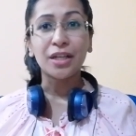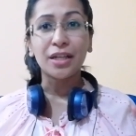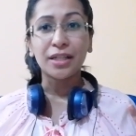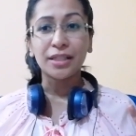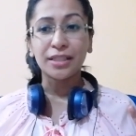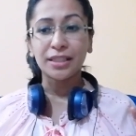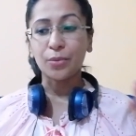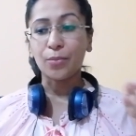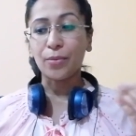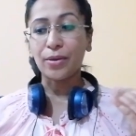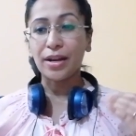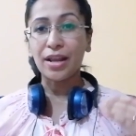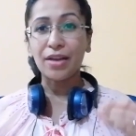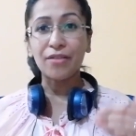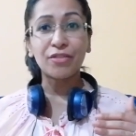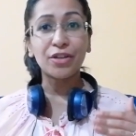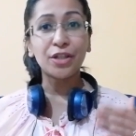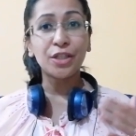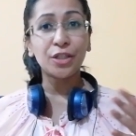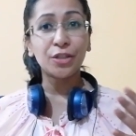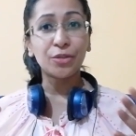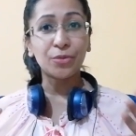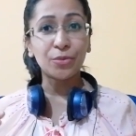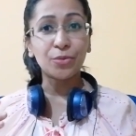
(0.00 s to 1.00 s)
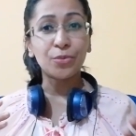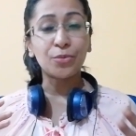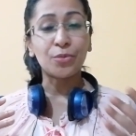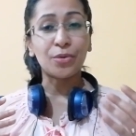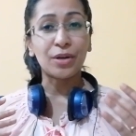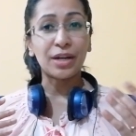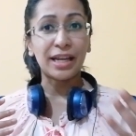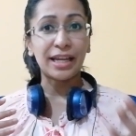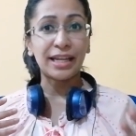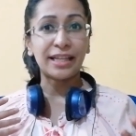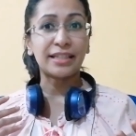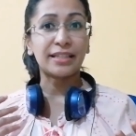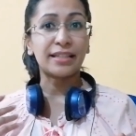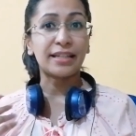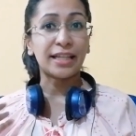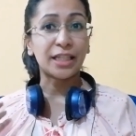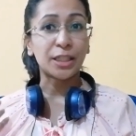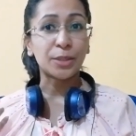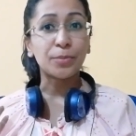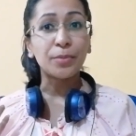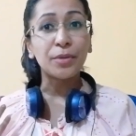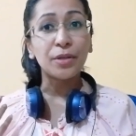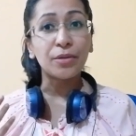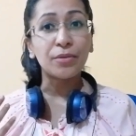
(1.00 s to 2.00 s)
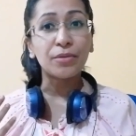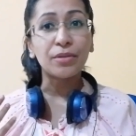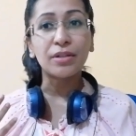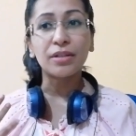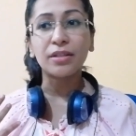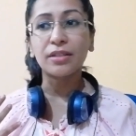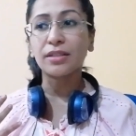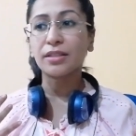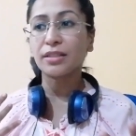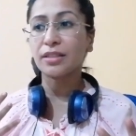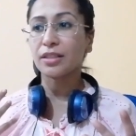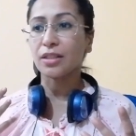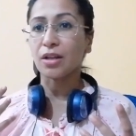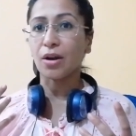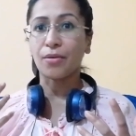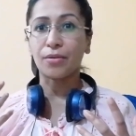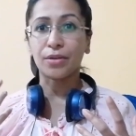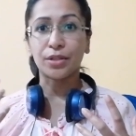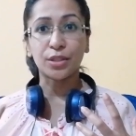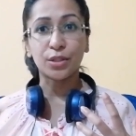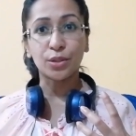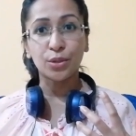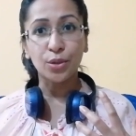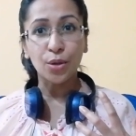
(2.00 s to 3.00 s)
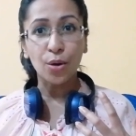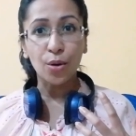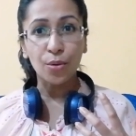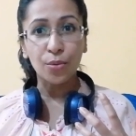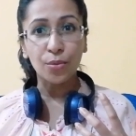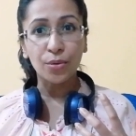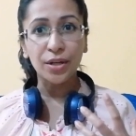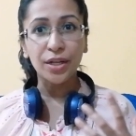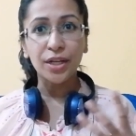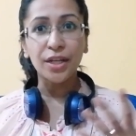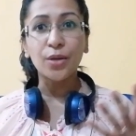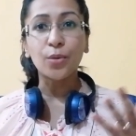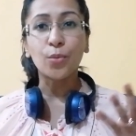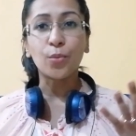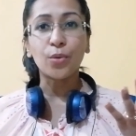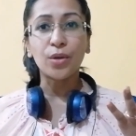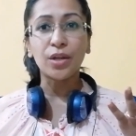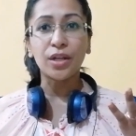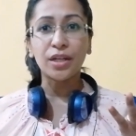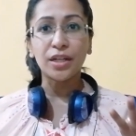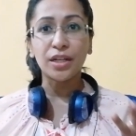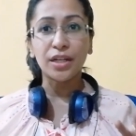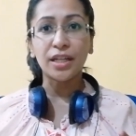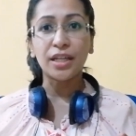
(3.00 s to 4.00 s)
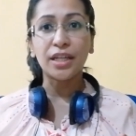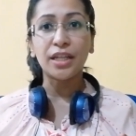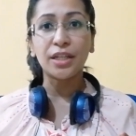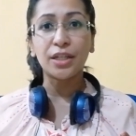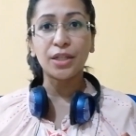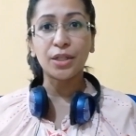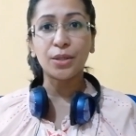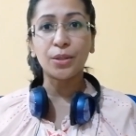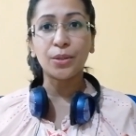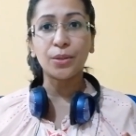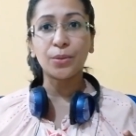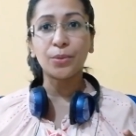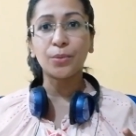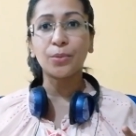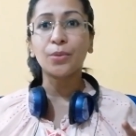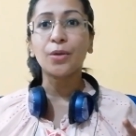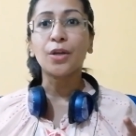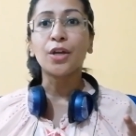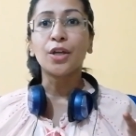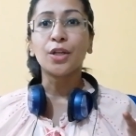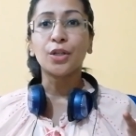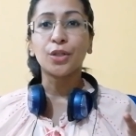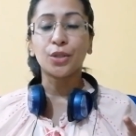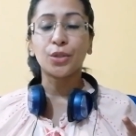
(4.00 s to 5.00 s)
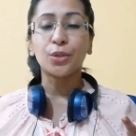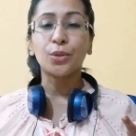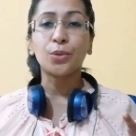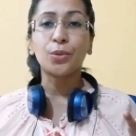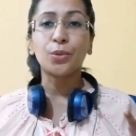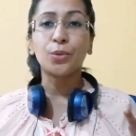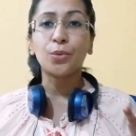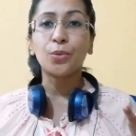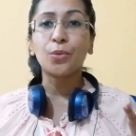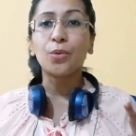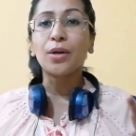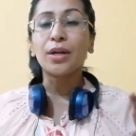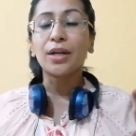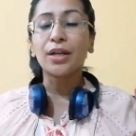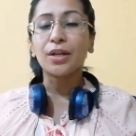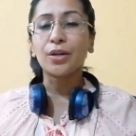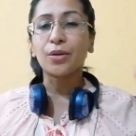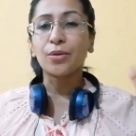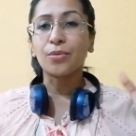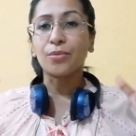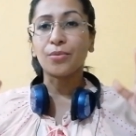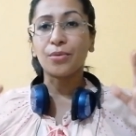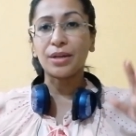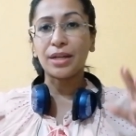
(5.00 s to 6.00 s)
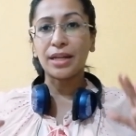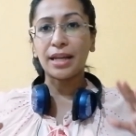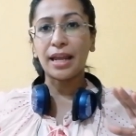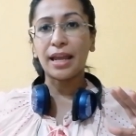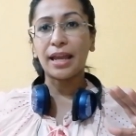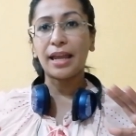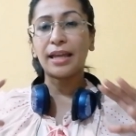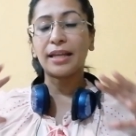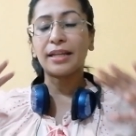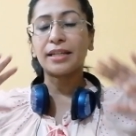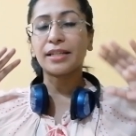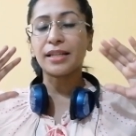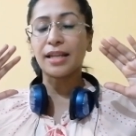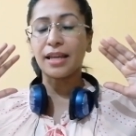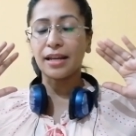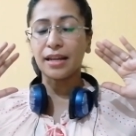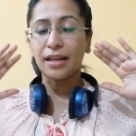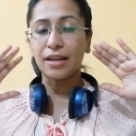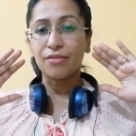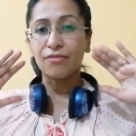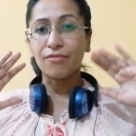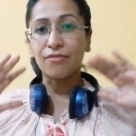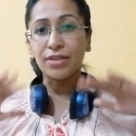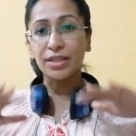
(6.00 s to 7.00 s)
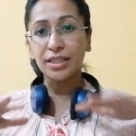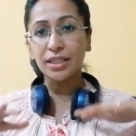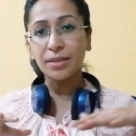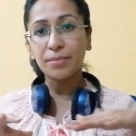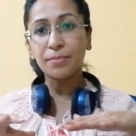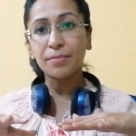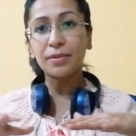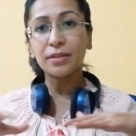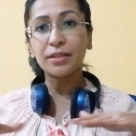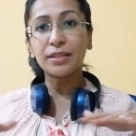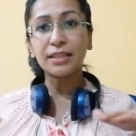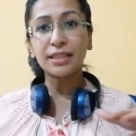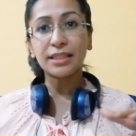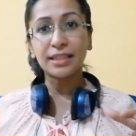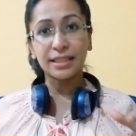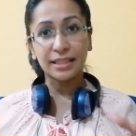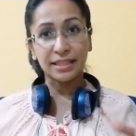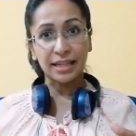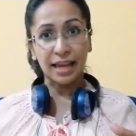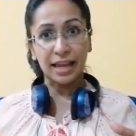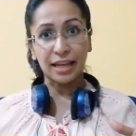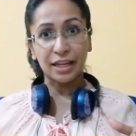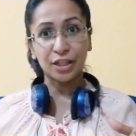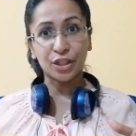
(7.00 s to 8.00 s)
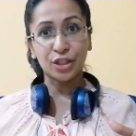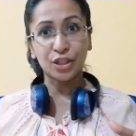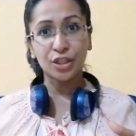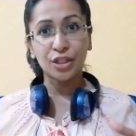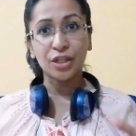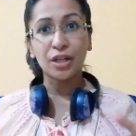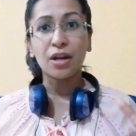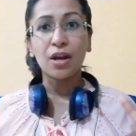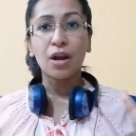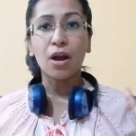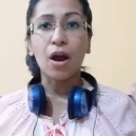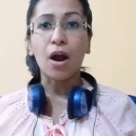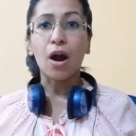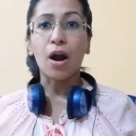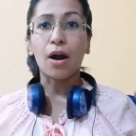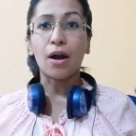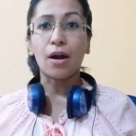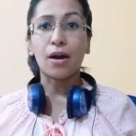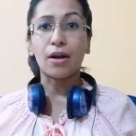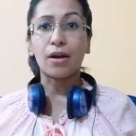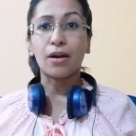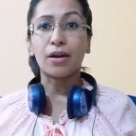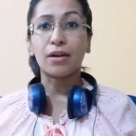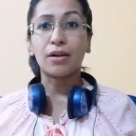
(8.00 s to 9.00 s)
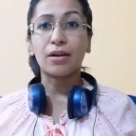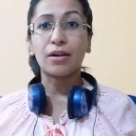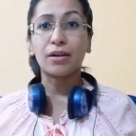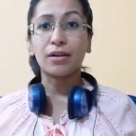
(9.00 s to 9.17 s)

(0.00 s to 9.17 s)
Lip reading: See, whenever you relate an experience or a story, we need you to create an invisible stage, or